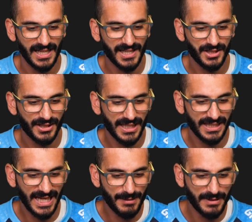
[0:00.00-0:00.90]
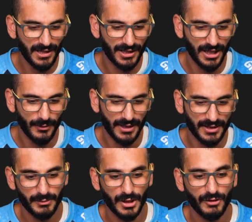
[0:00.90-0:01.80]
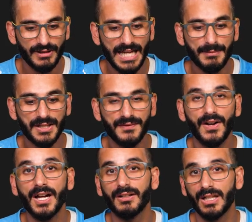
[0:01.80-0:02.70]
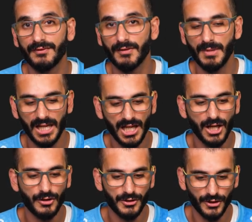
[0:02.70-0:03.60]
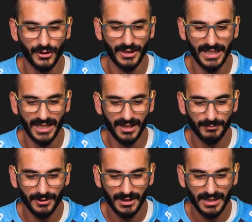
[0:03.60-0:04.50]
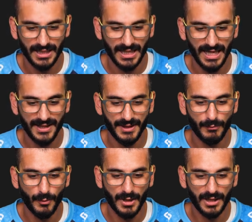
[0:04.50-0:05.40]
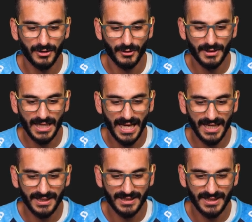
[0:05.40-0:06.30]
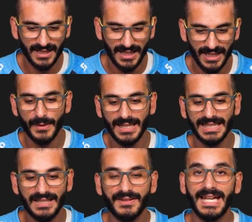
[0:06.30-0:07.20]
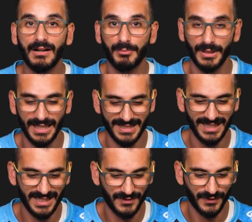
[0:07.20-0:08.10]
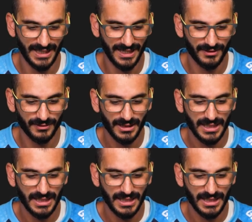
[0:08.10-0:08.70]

And let's just get the API going. So we're gonna rename this file from hello to GitHub. And then what we're gonna do next, we can leave the output as it is for now.